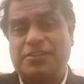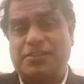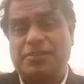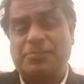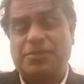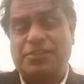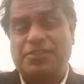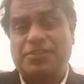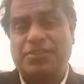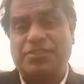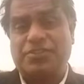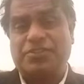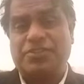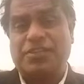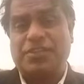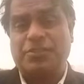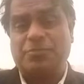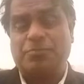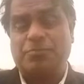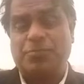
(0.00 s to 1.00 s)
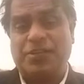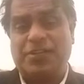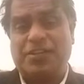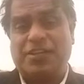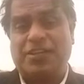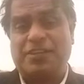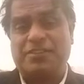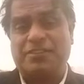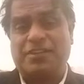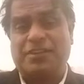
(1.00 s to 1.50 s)
coming these days
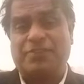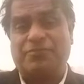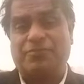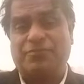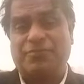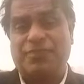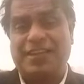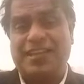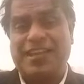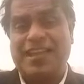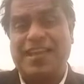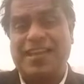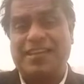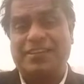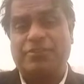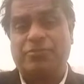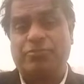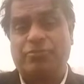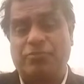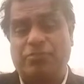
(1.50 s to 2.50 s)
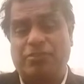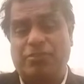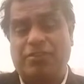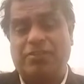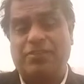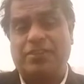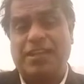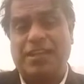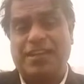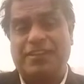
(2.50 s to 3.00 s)
because of lack
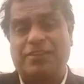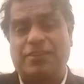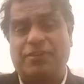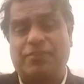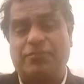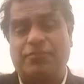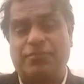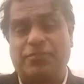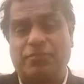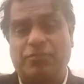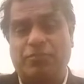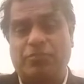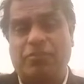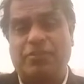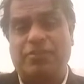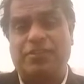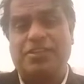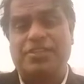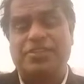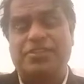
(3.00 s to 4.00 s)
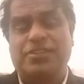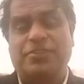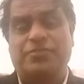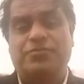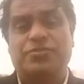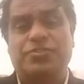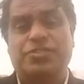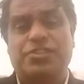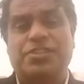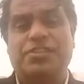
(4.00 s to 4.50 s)
of knowledge
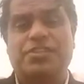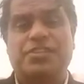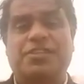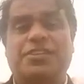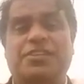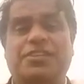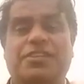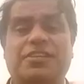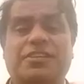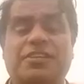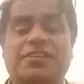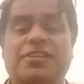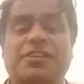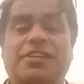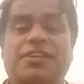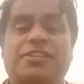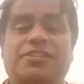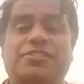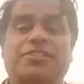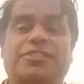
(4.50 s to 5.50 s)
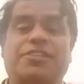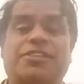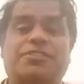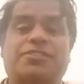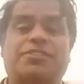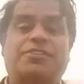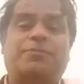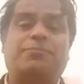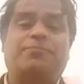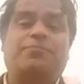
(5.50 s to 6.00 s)
of GTE and
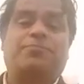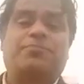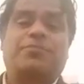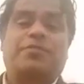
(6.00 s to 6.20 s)
GST.